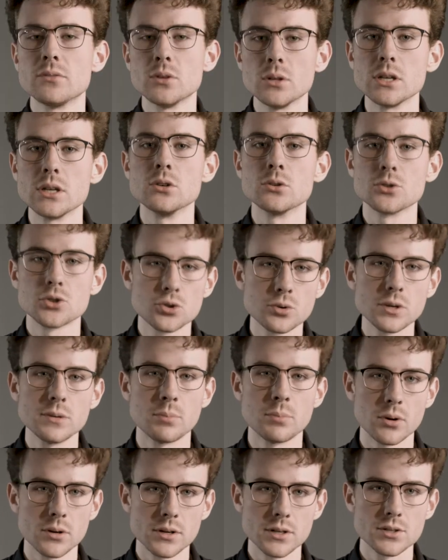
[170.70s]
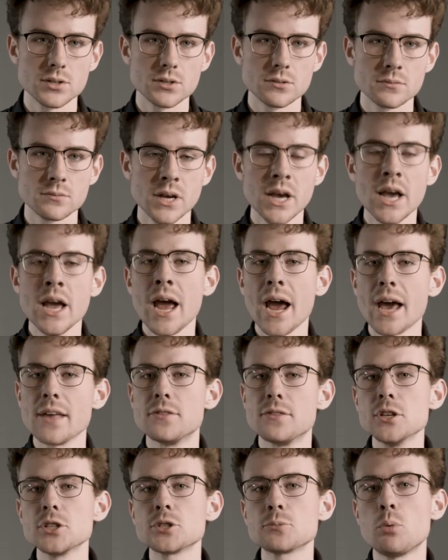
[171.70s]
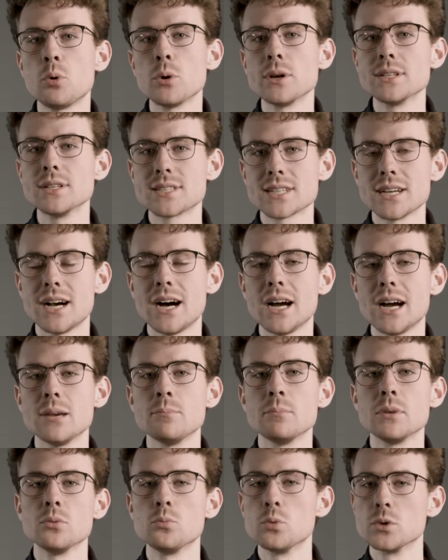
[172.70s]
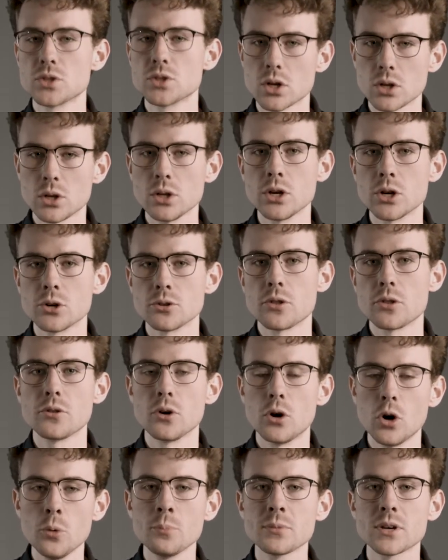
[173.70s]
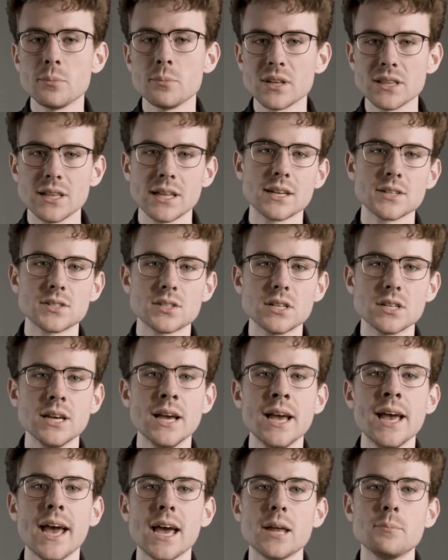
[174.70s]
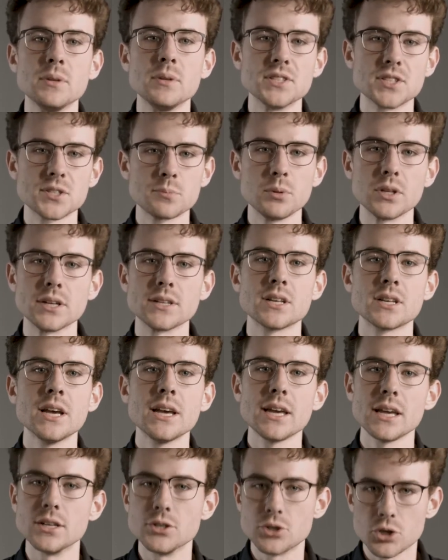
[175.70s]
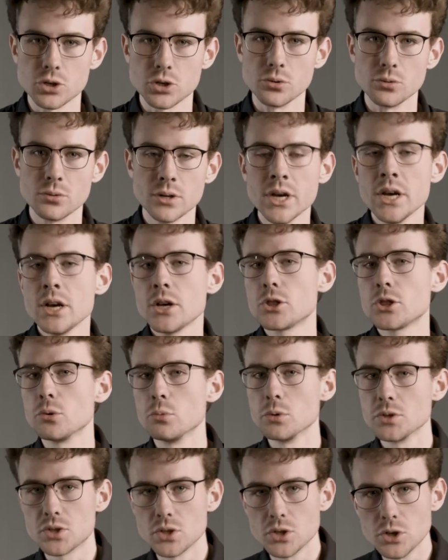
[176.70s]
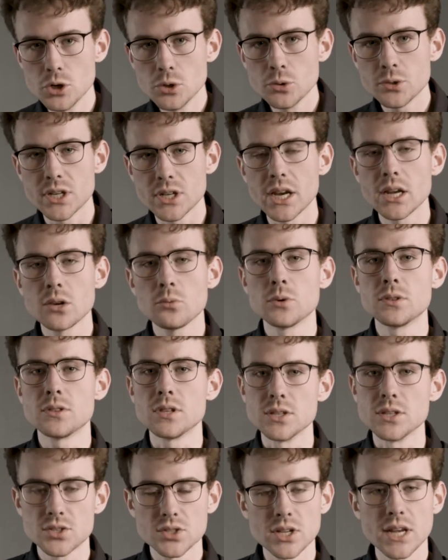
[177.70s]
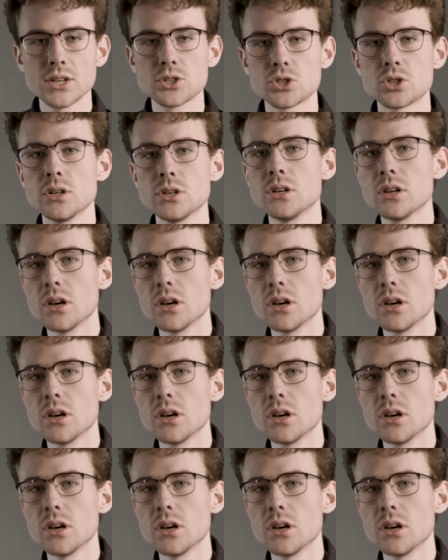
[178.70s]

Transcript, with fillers: illegal street parties. At this point in time, it was clear that the homecoming legacy had been split in two. There was the new date with the sanctioned